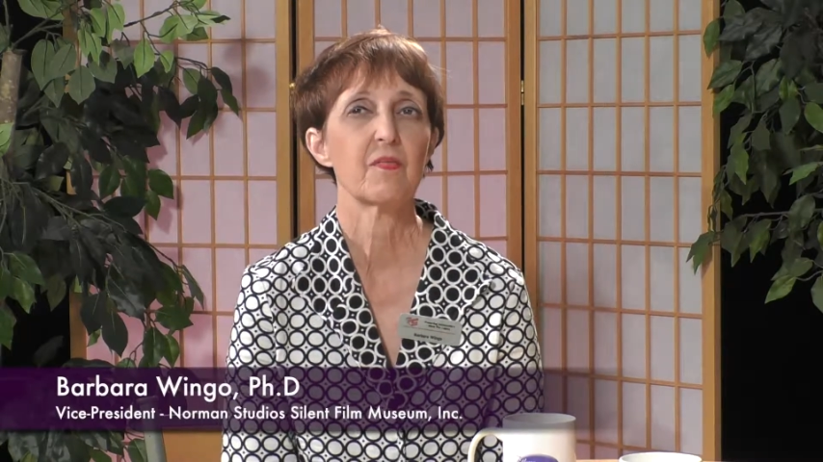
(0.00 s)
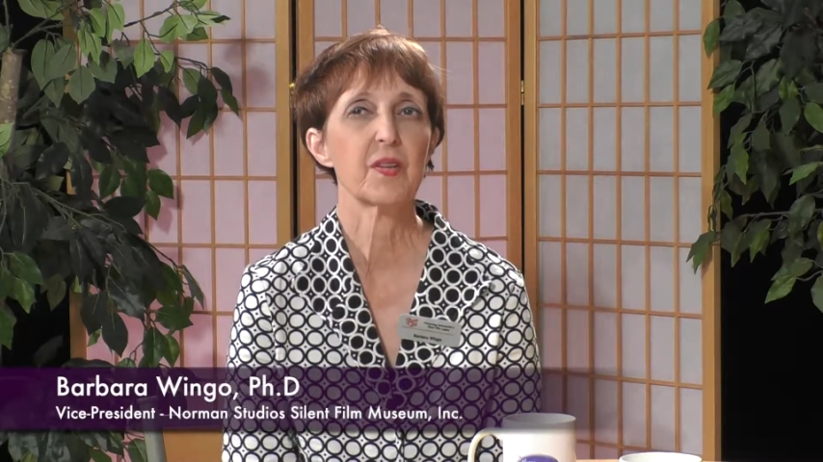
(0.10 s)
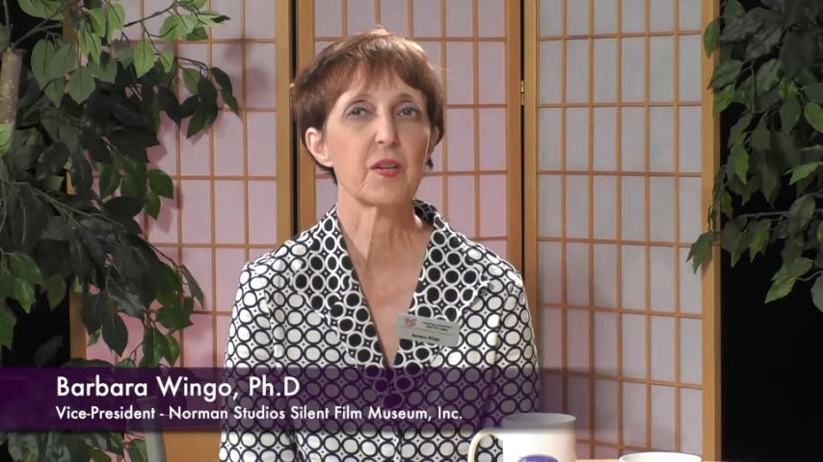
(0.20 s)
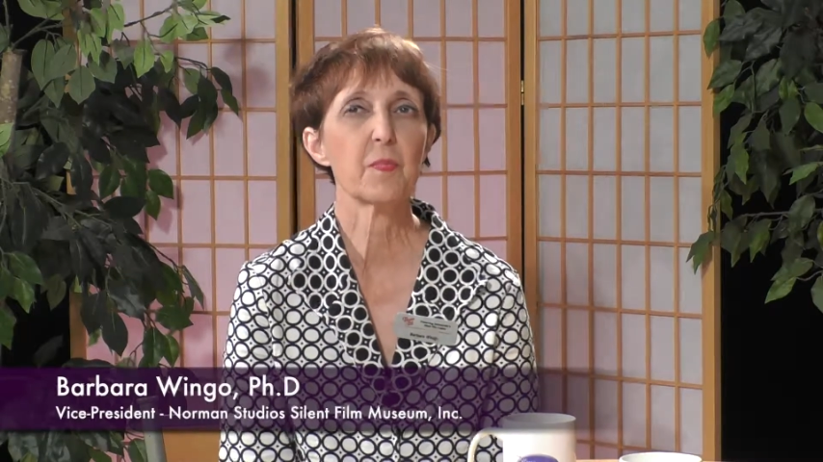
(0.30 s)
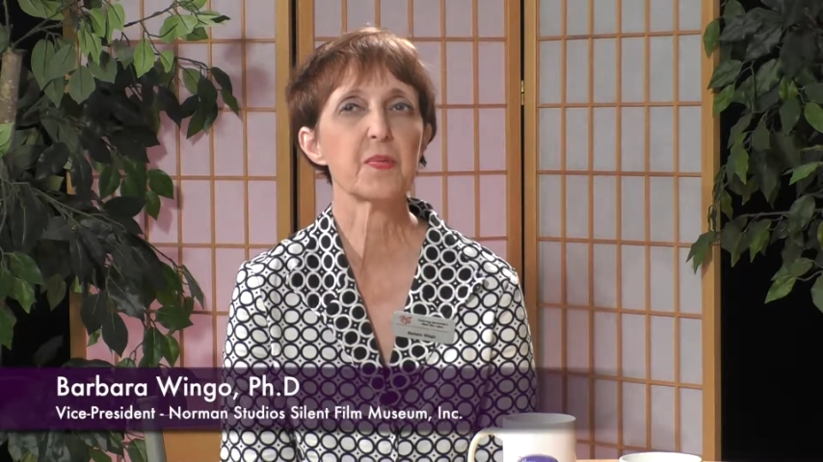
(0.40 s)

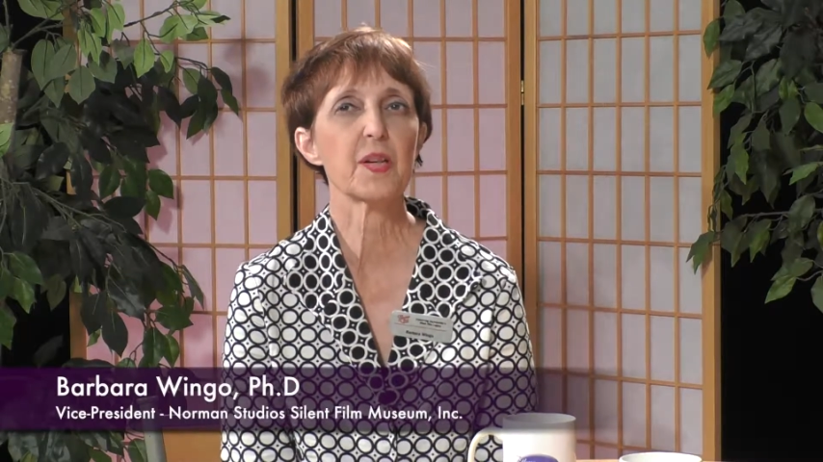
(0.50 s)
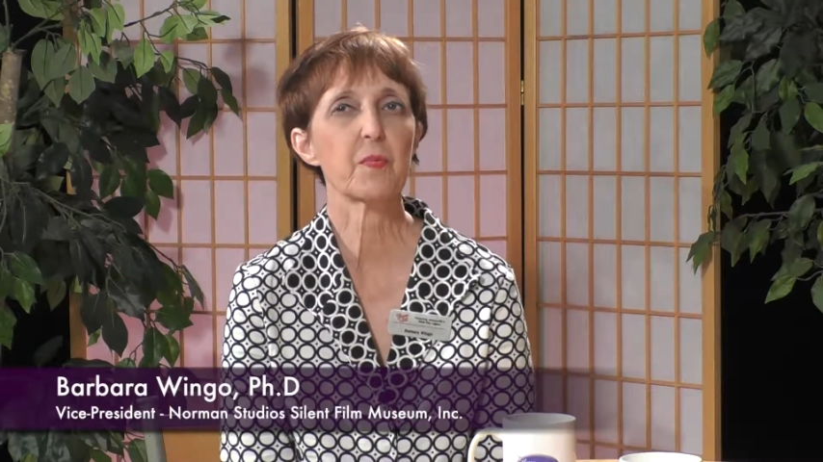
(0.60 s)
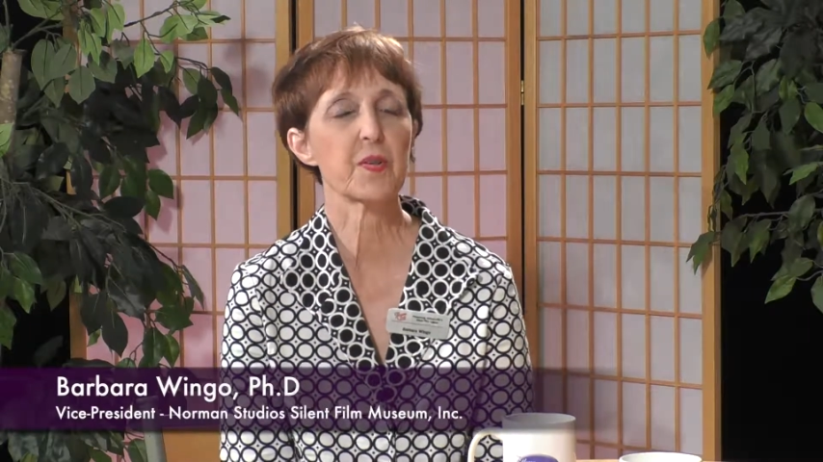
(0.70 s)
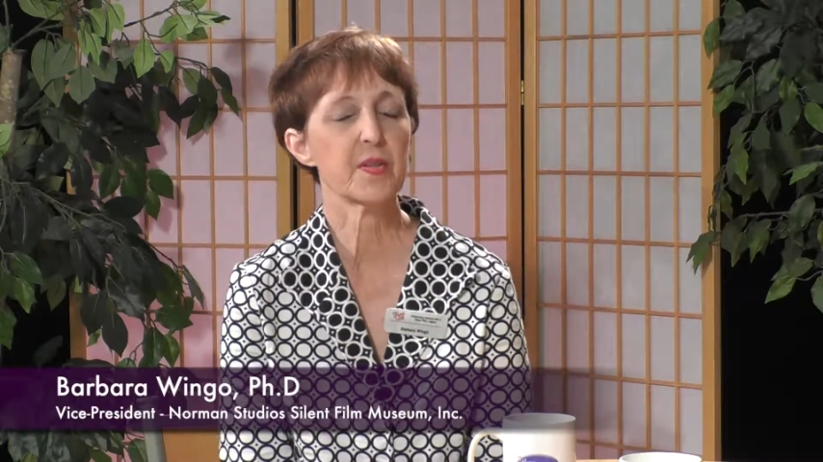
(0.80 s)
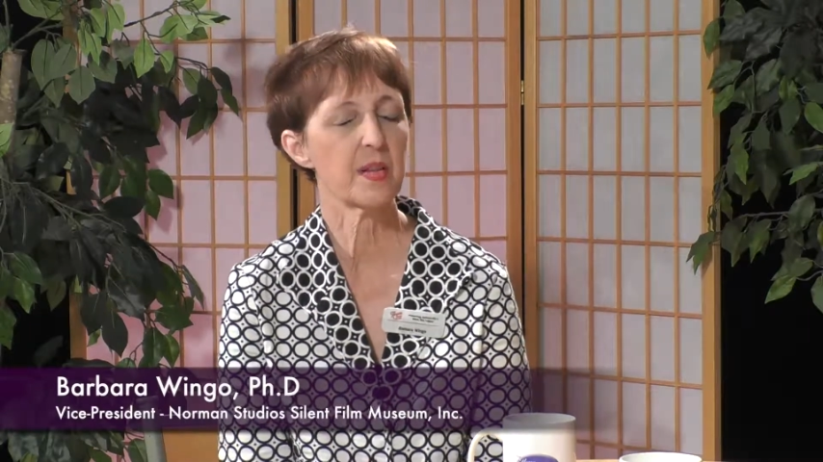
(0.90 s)
films that
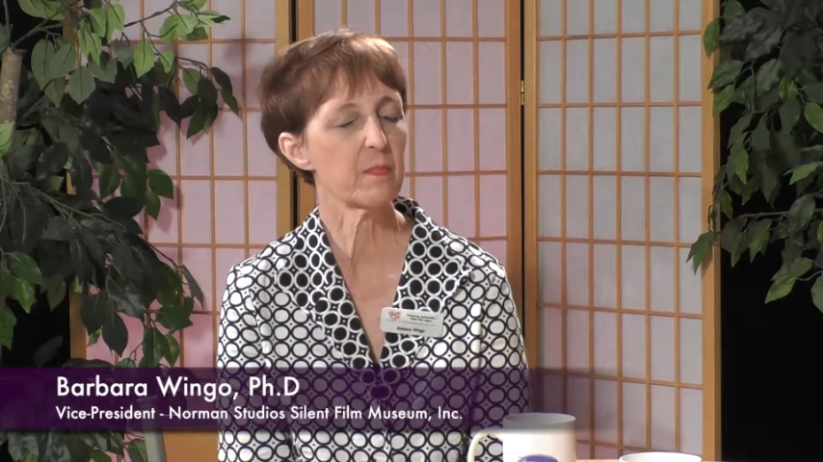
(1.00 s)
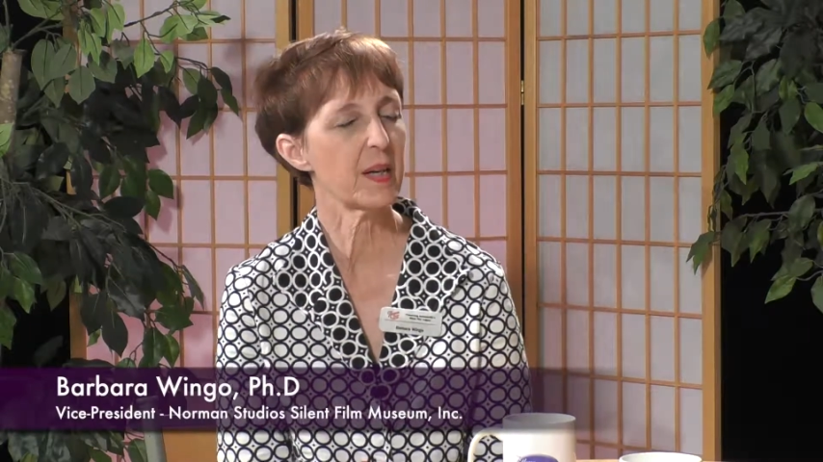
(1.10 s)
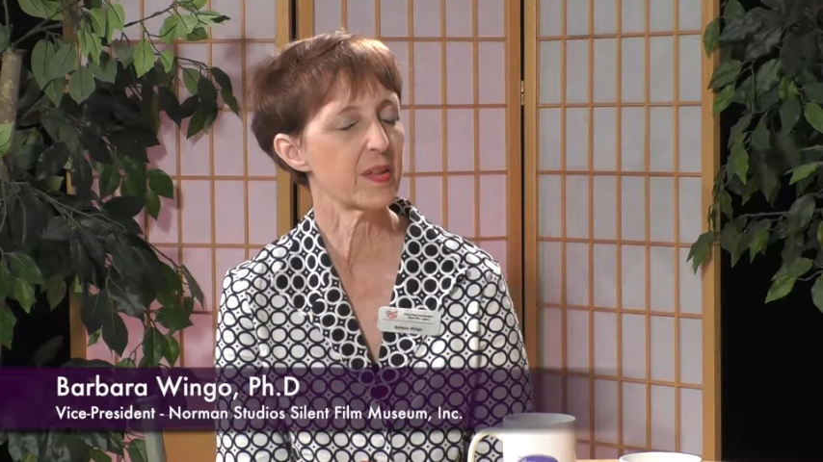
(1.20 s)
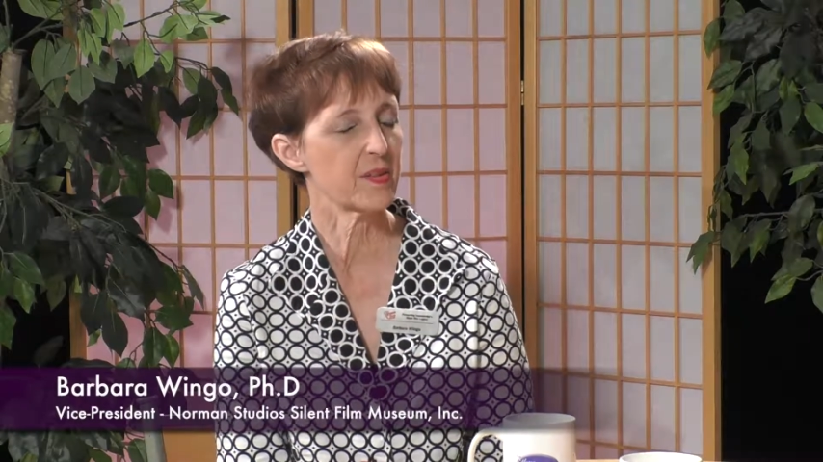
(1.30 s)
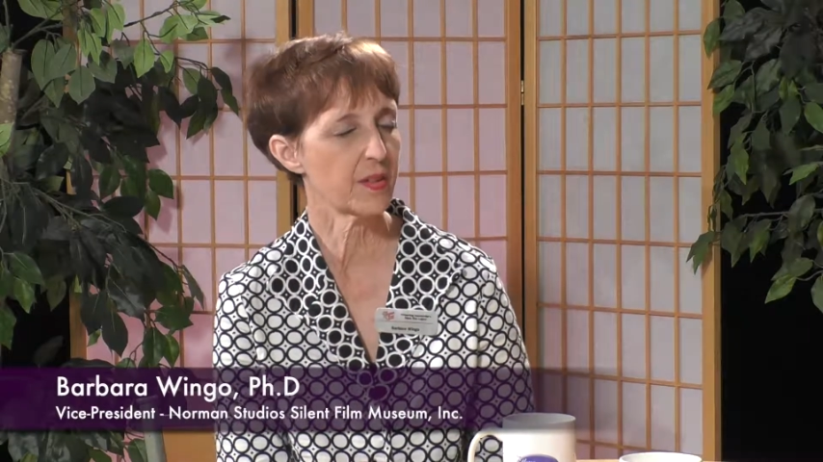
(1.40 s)
were done
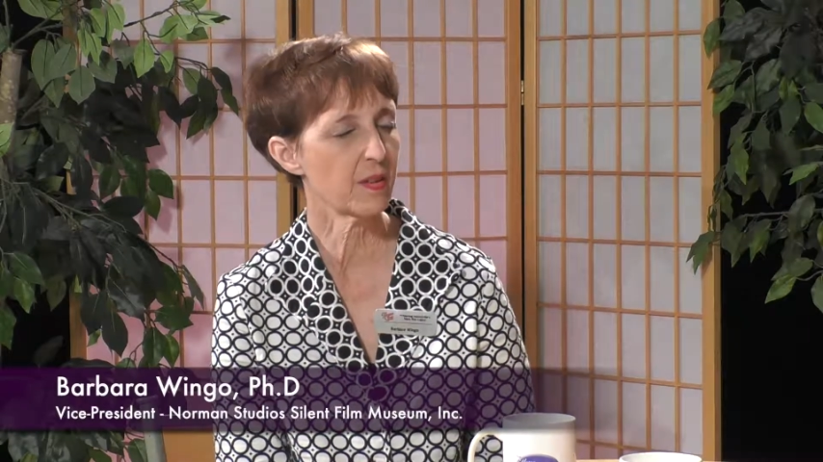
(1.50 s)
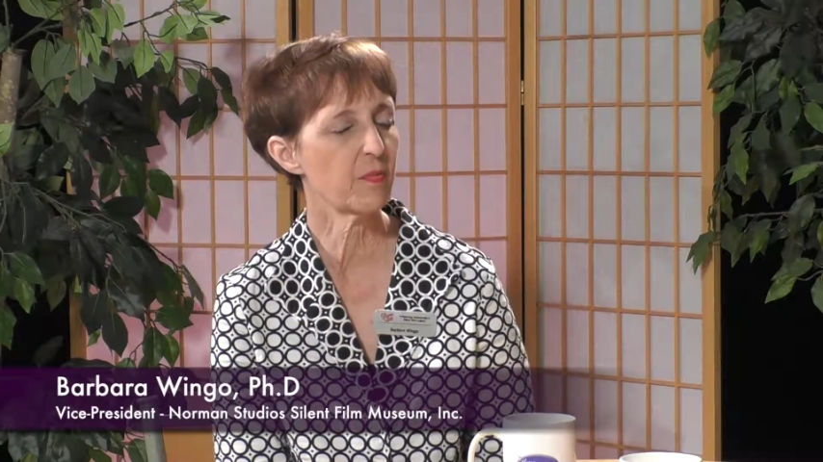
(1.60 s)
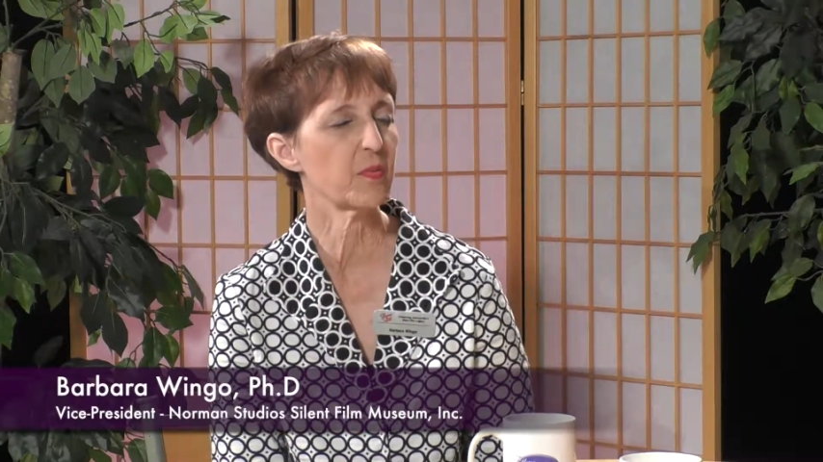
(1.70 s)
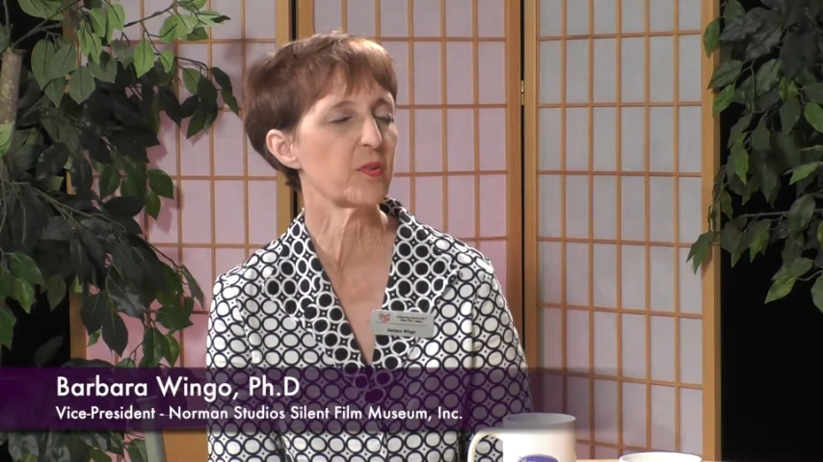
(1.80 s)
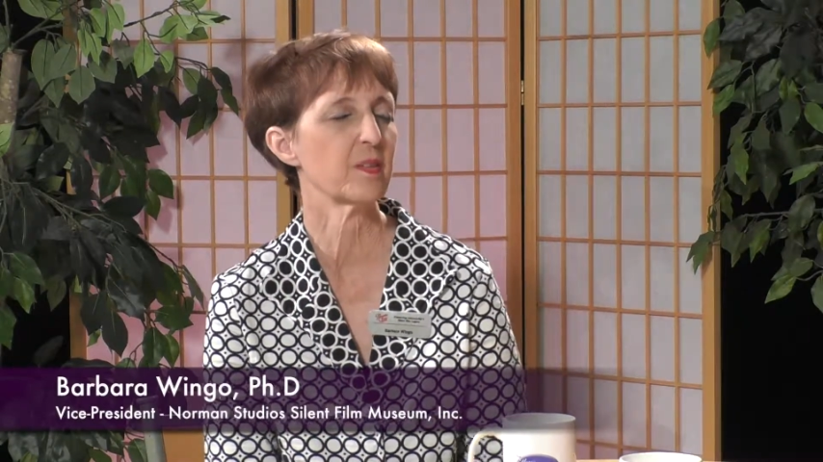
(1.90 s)
by
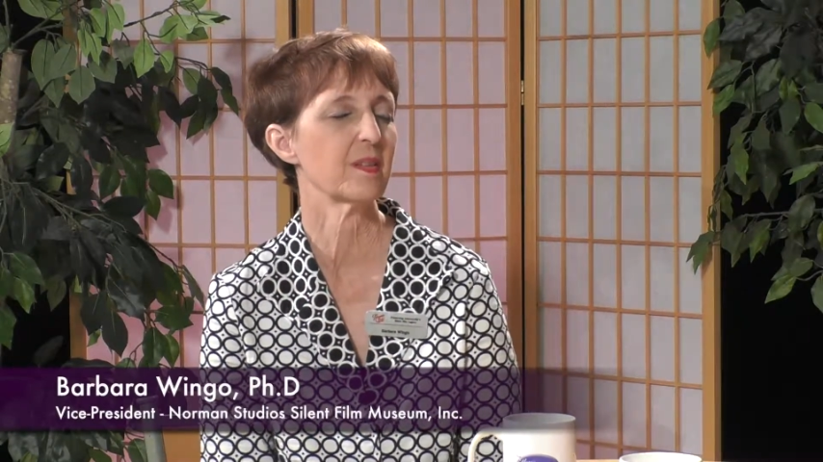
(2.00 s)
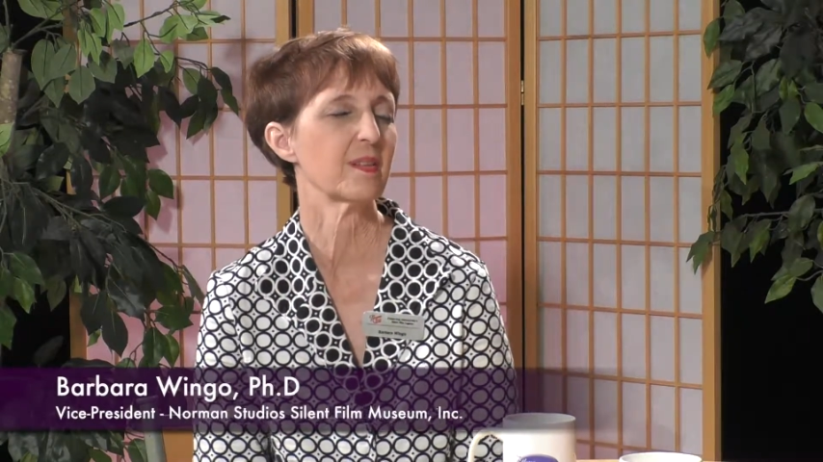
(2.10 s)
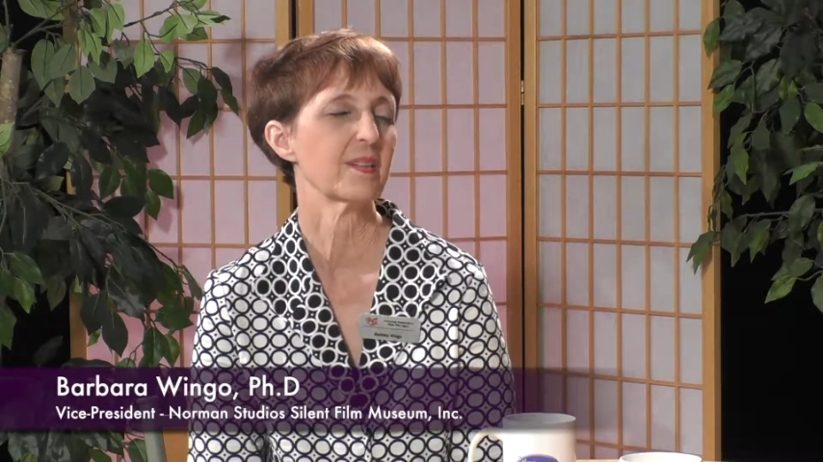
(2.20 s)
several